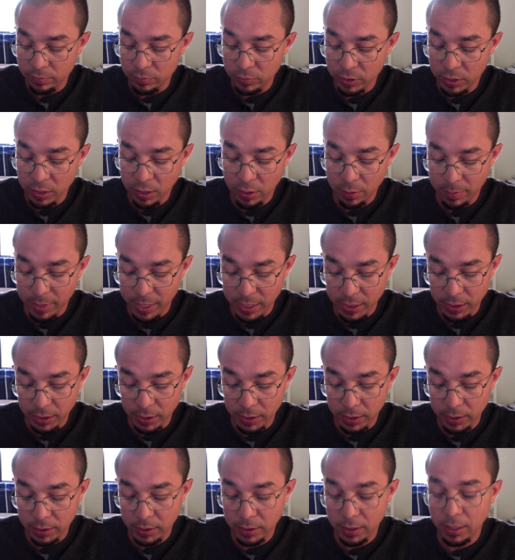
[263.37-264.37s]
without messing
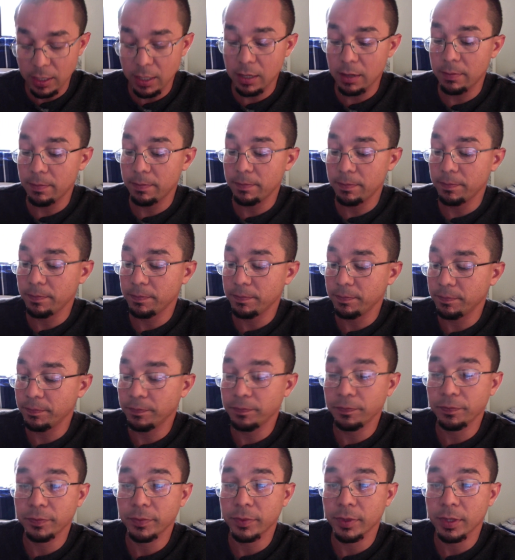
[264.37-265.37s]
this up.
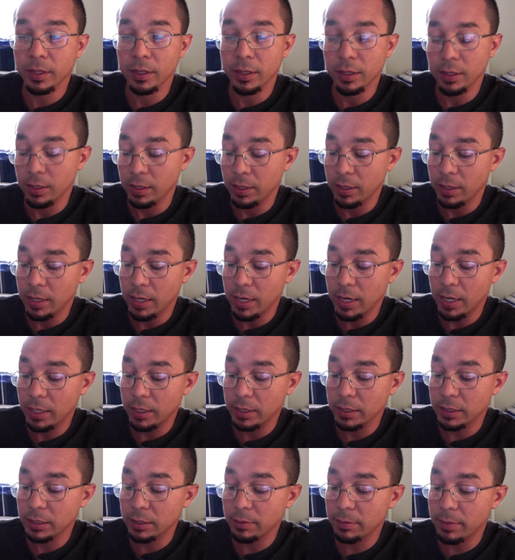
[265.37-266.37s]
I
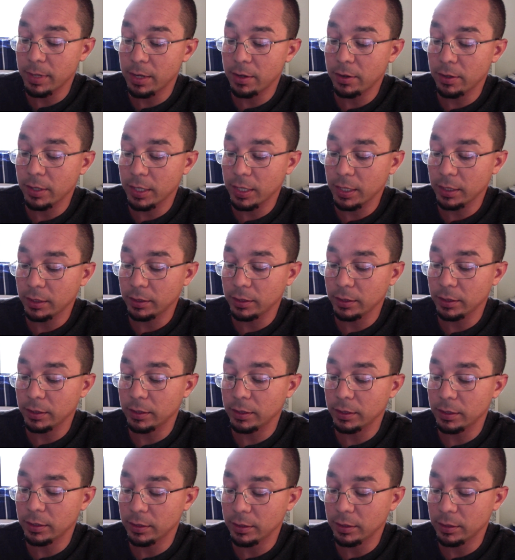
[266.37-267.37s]
somehow got
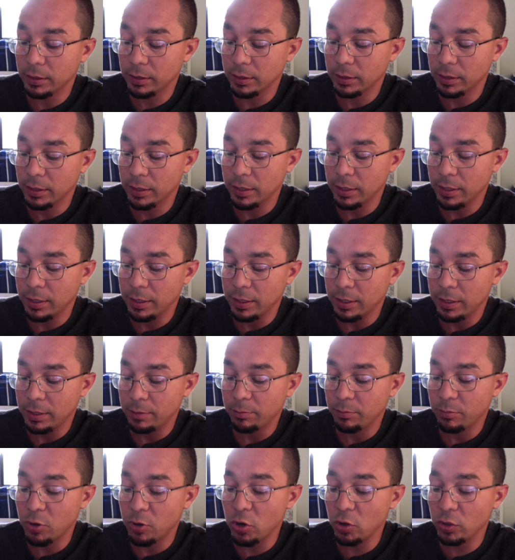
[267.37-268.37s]

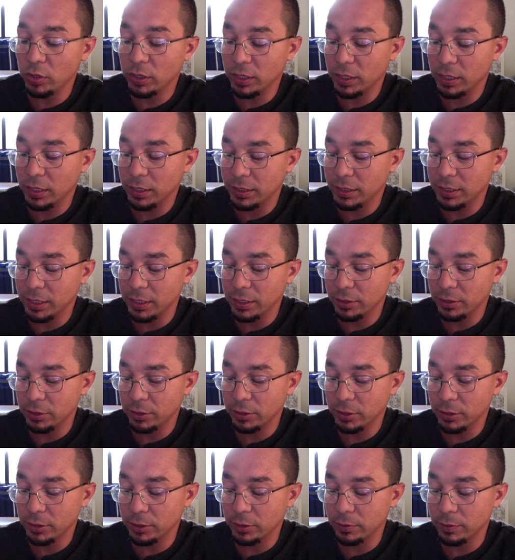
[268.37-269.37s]
poked the
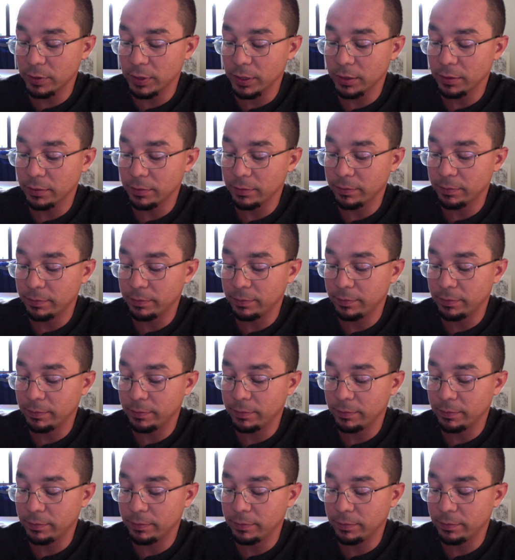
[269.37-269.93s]
scissors through it.